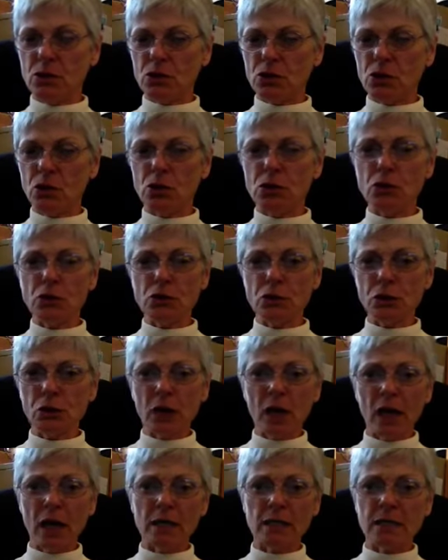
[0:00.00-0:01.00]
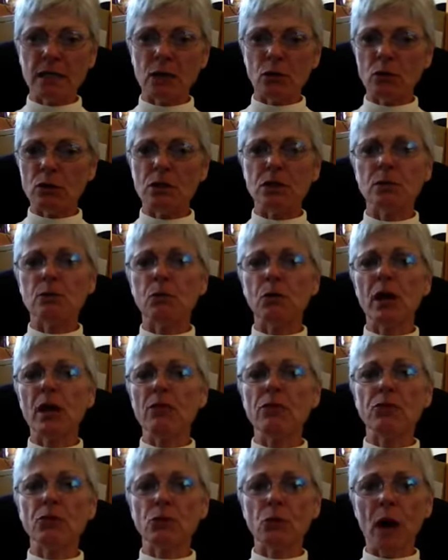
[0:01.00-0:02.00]
Delusional content was
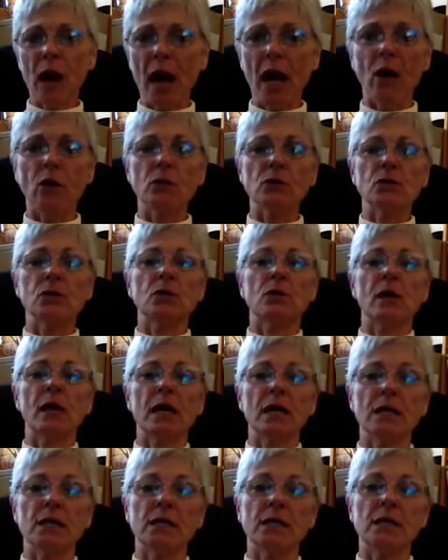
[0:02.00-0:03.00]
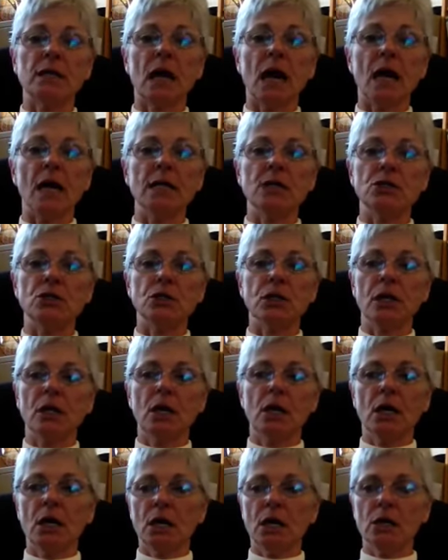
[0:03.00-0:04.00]
spread throughout, so I had to dodge
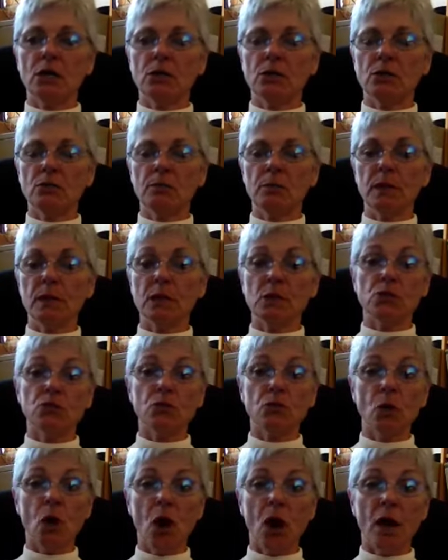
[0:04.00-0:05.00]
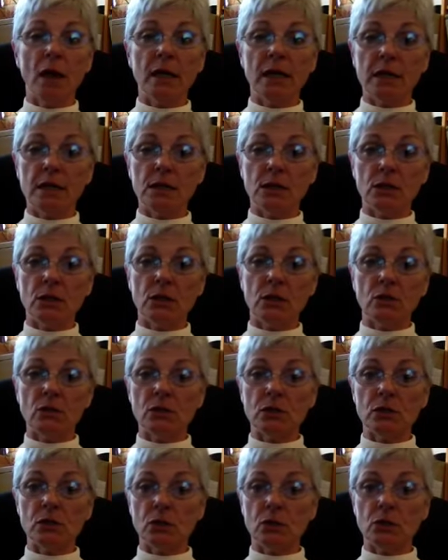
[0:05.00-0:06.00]
being drawn into
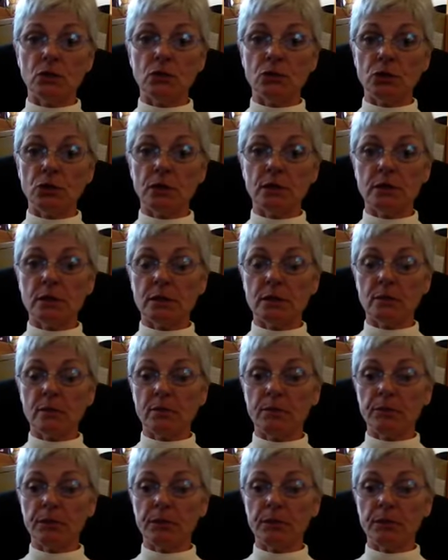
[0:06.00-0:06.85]
those delusions.